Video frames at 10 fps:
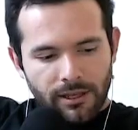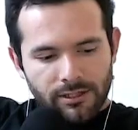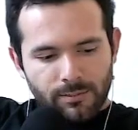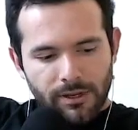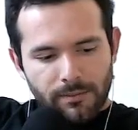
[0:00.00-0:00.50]

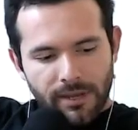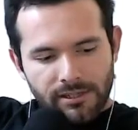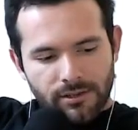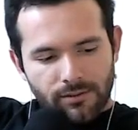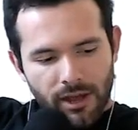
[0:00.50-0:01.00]
It's been an
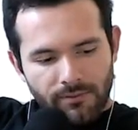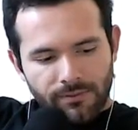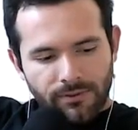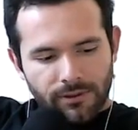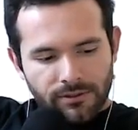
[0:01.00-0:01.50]
amazing ride
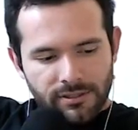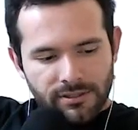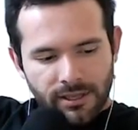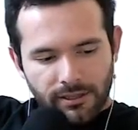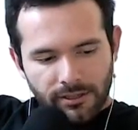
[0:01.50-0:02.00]
to
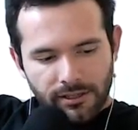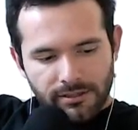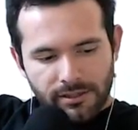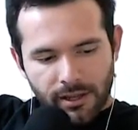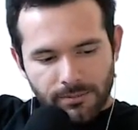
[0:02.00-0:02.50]
say the
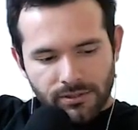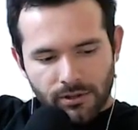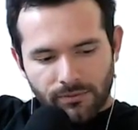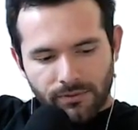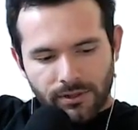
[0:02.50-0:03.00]
least. I'm
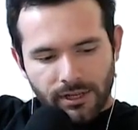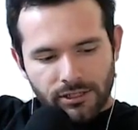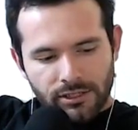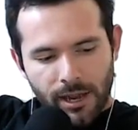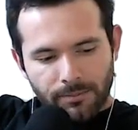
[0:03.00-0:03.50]
stoked for the next
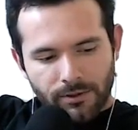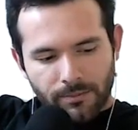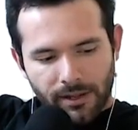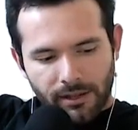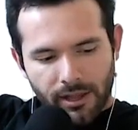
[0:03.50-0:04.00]
chapter in
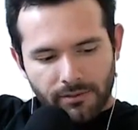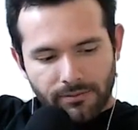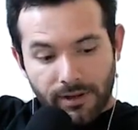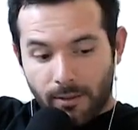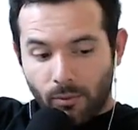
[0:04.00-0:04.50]
my life,
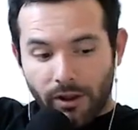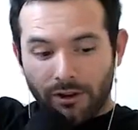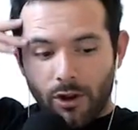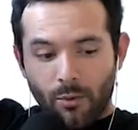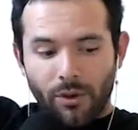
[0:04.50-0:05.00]
and I want to
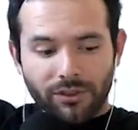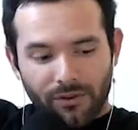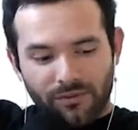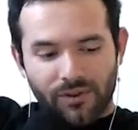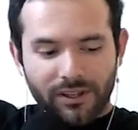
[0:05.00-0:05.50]
know what the
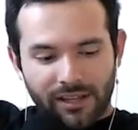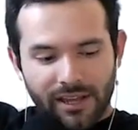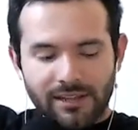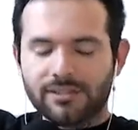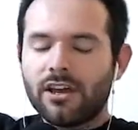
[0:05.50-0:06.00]
fuck that
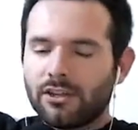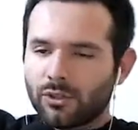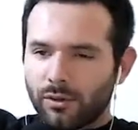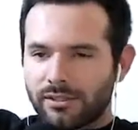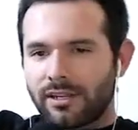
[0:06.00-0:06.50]
is. So,
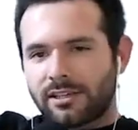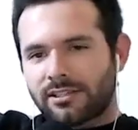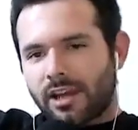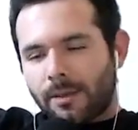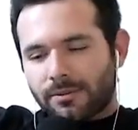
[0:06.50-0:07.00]
what's the next
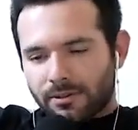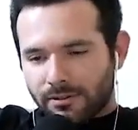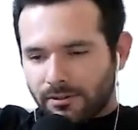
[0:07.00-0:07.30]
chapter?